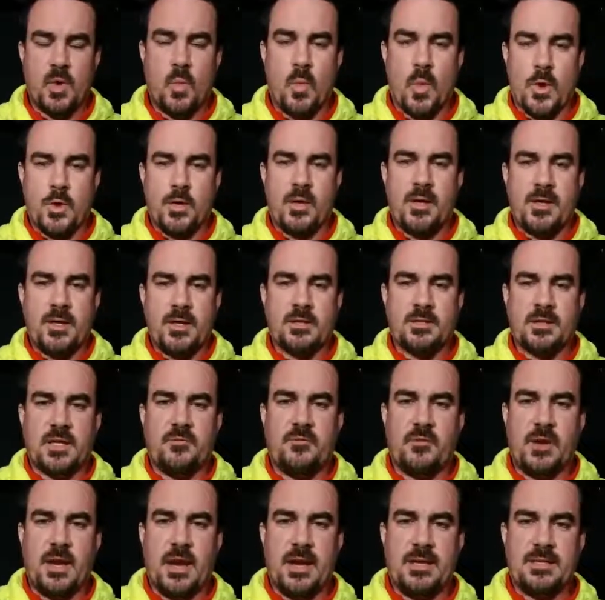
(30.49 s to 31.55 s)
Wearing a kilt
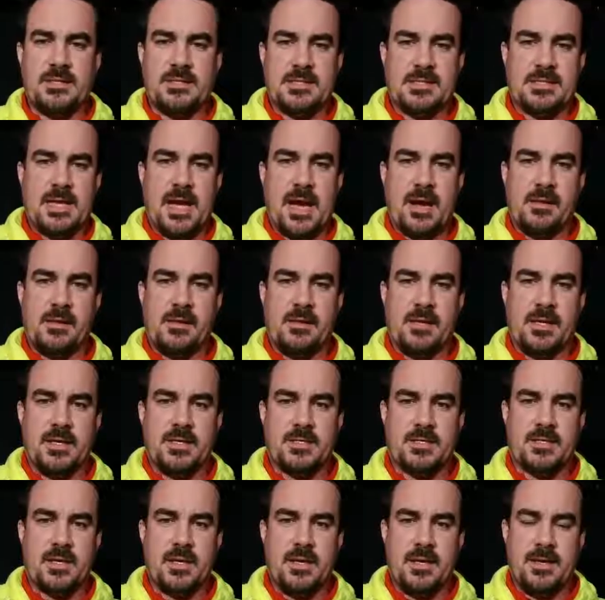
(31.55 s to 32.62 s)
every day is exactly
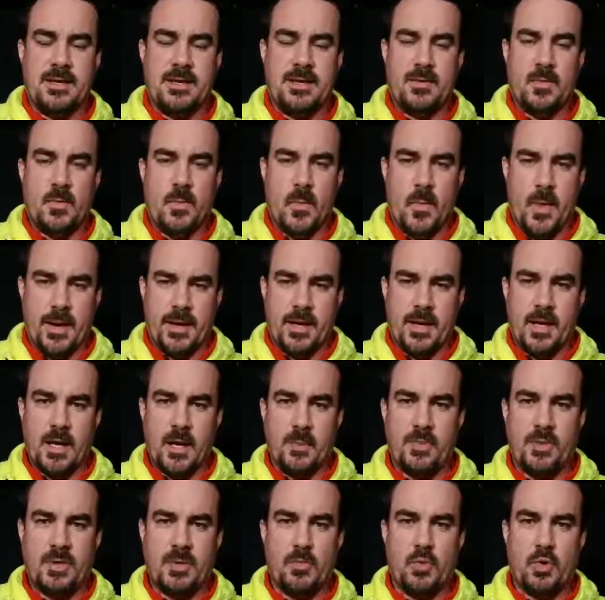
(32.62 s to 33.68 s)
this. Waking
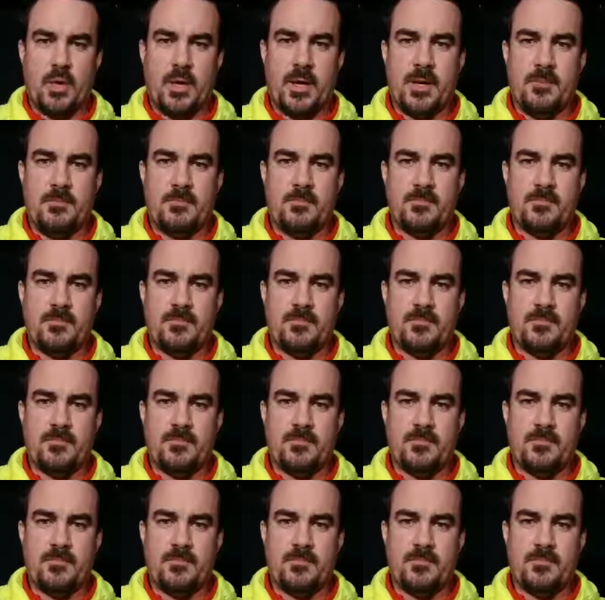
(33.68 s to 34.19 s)
up in the morning,